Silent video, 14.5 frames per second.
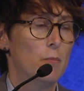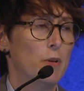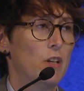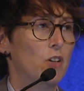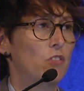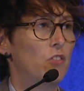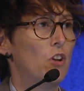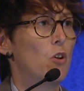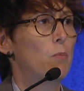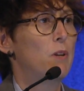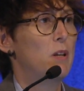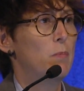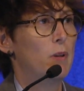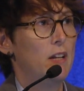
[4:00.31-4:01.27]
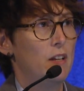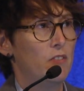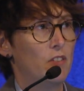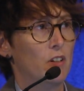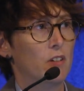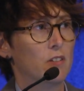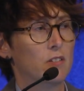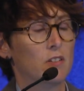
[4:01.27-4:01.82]
because nobody believed
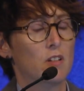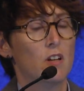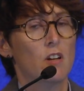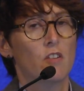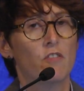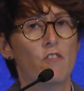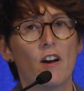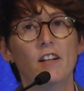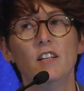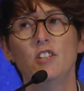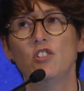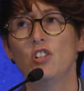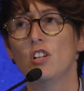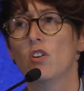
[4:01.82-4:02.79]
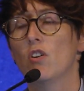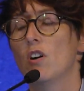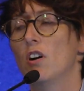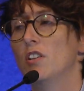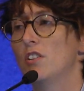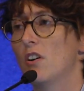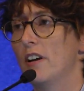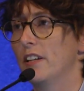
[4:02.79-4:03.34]
her. Finally, she got
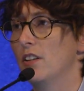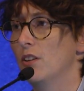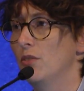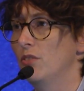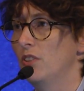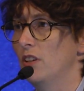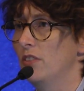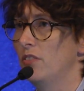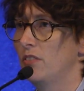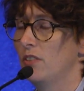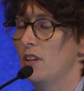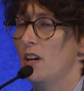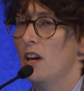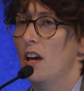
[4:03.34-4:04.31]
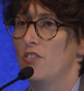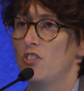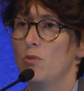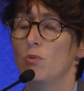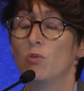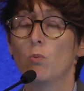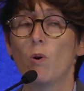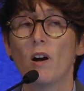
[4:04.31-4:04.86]
her diagnosis, and she
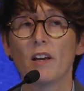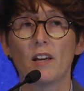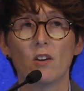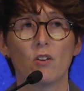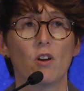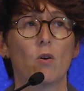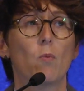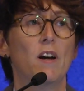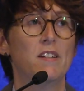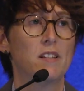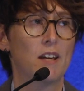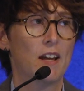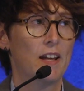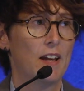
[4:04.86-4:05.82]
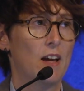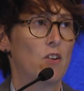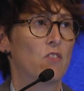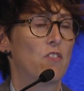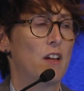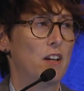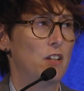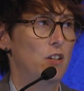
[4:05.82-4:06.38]
was working on her way to getting out
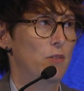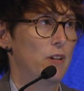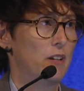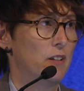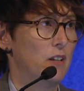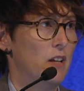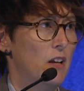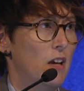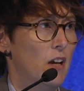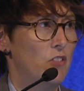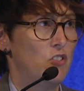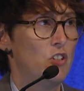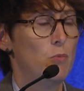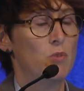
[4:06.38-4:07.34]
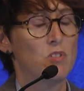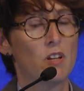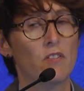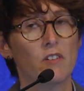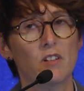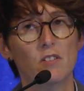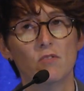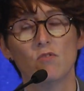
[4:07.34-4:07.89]
of that unit. And she was
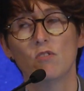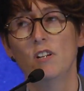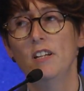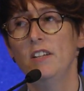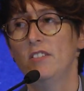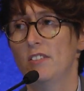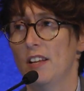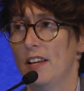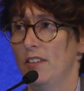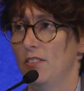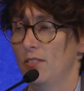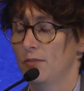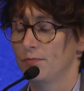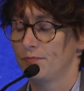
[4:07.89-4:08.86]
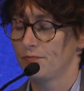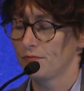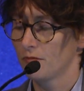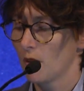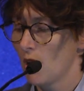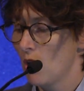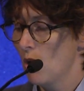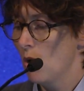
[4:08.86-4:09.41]
given release days.
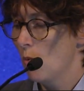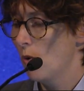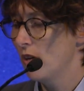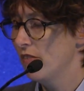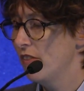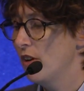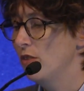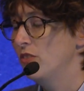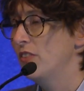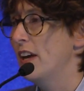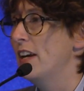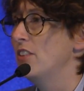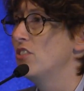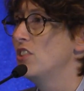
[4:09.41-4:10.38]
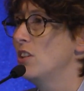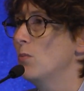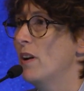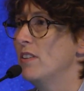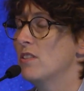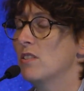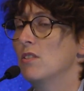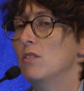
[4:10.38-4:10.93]
One of those days, she
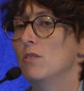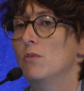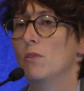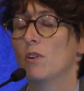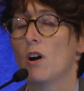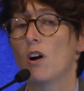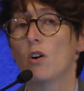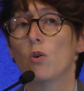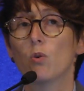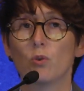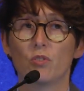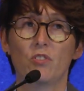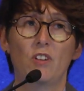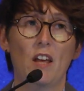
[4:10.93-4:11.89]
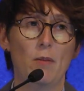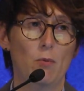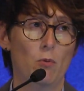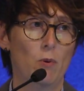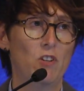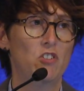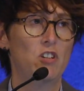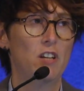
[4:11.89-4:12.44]
went to her horse stable
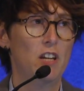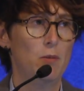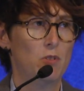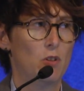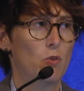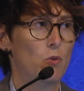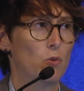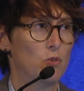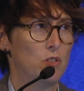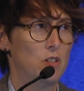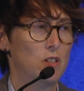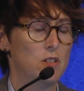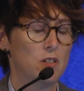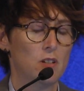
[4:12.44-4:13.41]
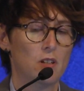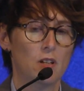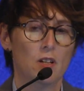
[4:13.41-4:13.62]
where she keeps her horses.